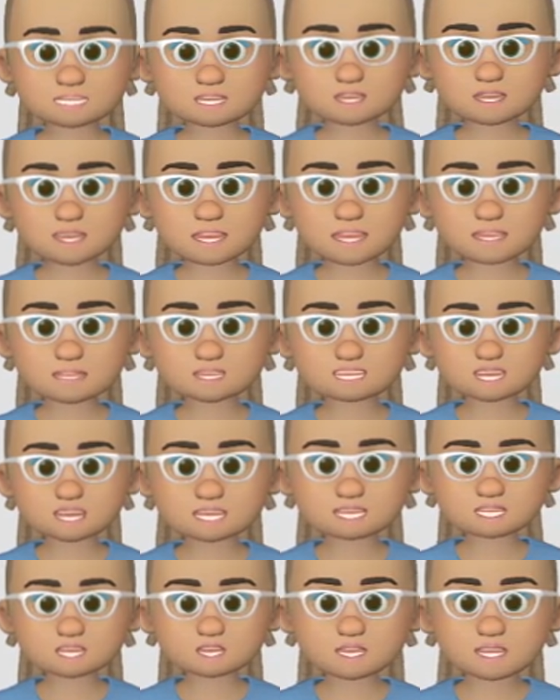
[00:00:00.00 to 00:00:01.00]
name is
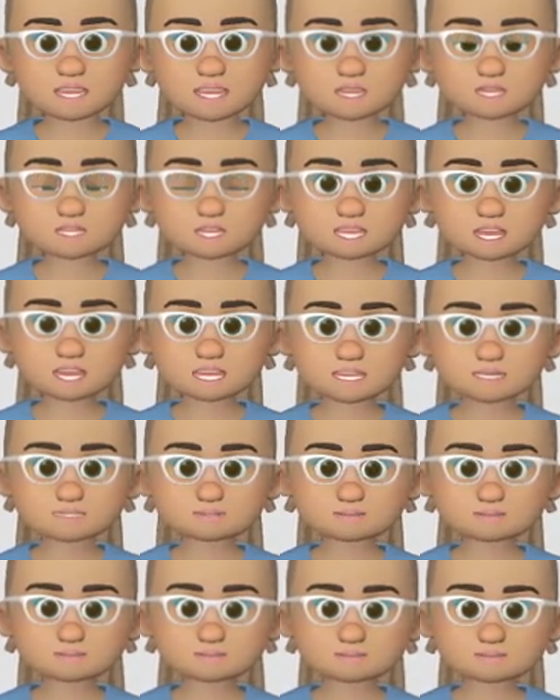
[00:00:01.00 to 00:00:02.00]
actually derived
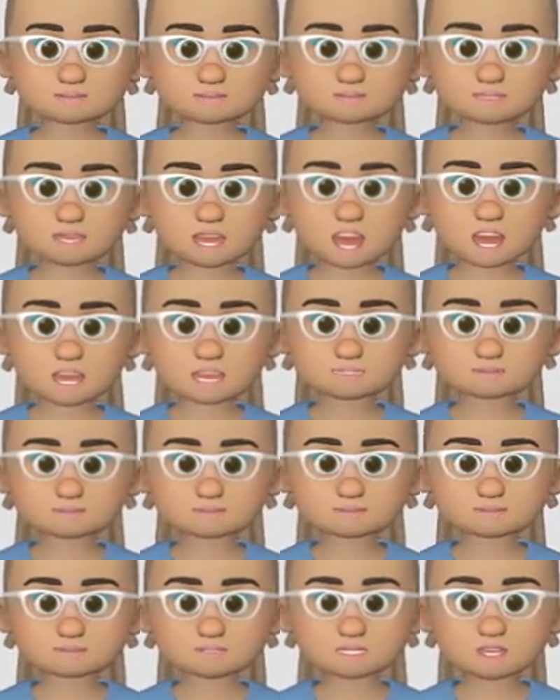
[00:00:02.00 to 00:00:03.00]
from
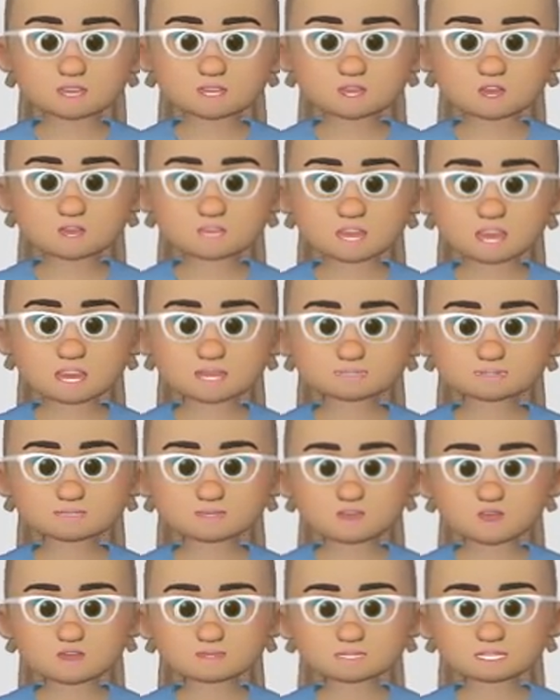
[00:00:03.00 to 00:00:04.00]
taking the
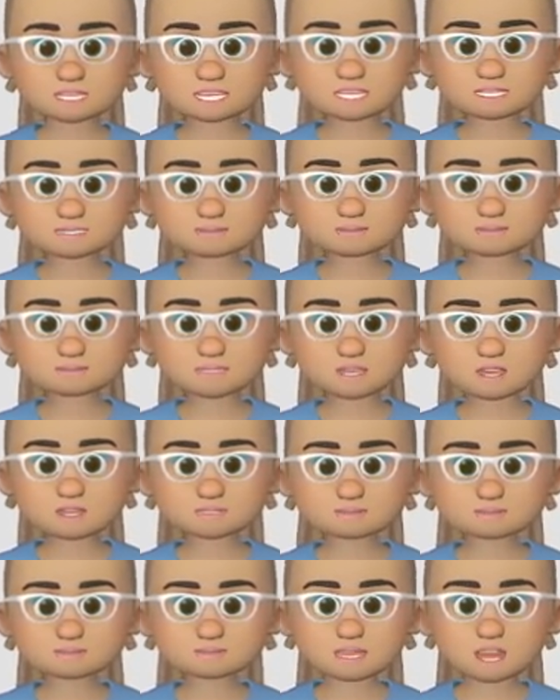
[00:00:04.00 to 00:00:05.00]
OSE
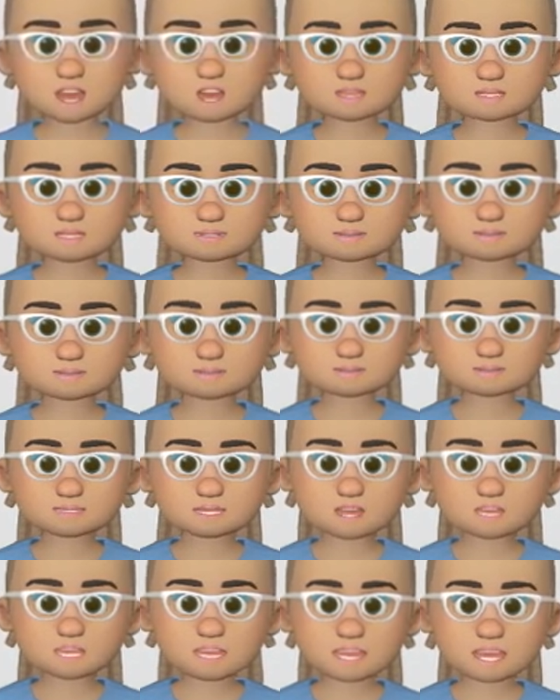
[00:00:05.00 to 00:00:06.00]
out
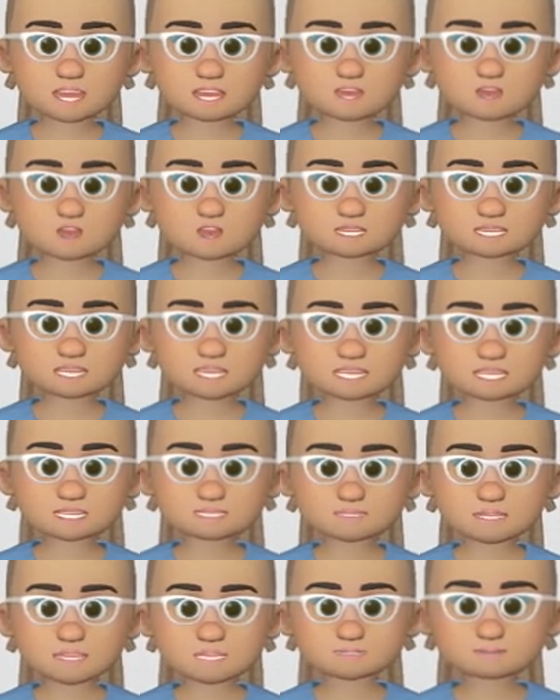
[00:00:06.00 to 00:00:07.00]
of the carbohydrate
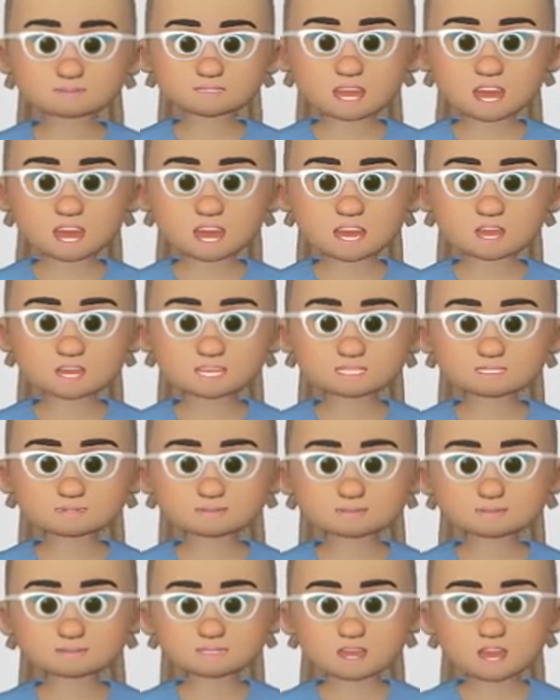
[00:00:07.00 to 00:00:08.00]
and adding
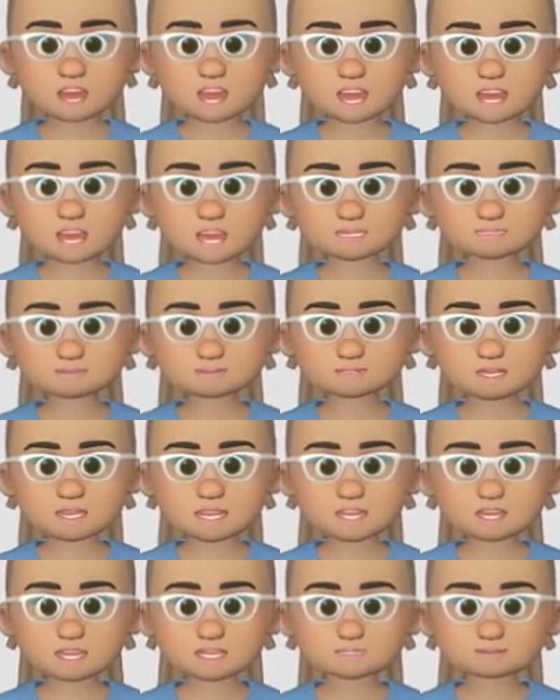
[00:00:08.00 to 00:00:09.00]

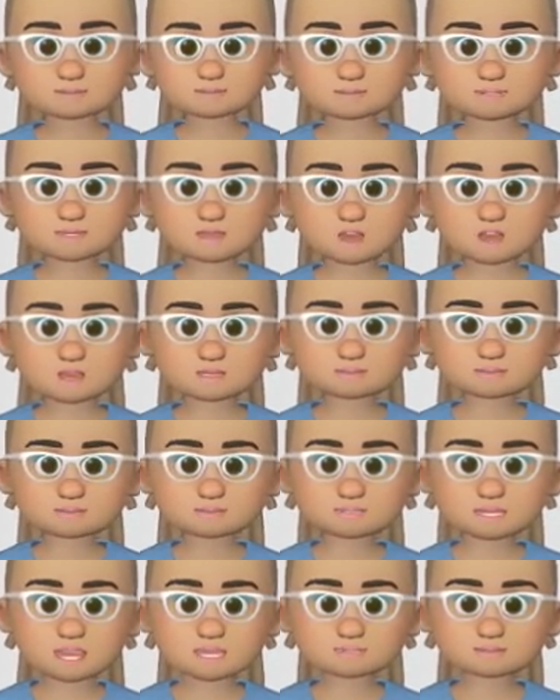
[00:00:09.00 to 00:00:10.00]
ITOL.
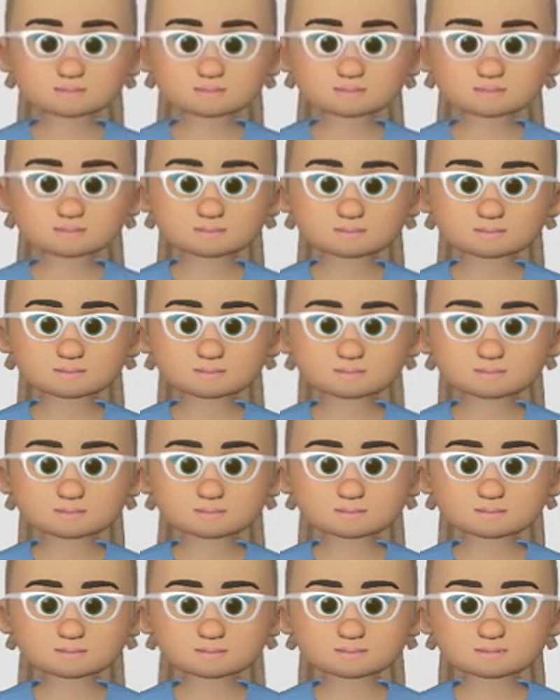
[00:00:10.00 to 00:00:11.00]

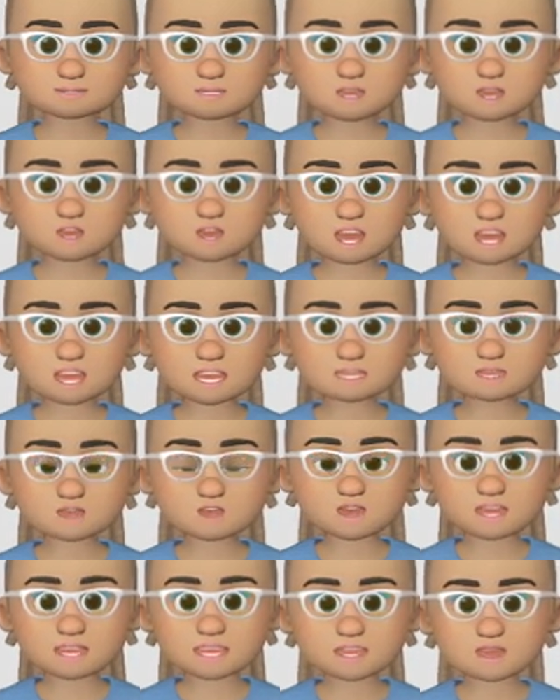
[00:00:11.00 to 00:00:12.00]
If we look at the
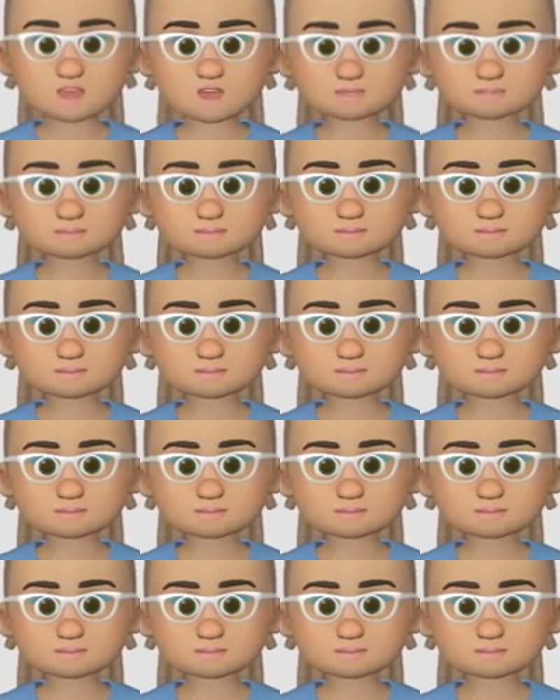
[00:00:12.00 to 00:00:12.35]
label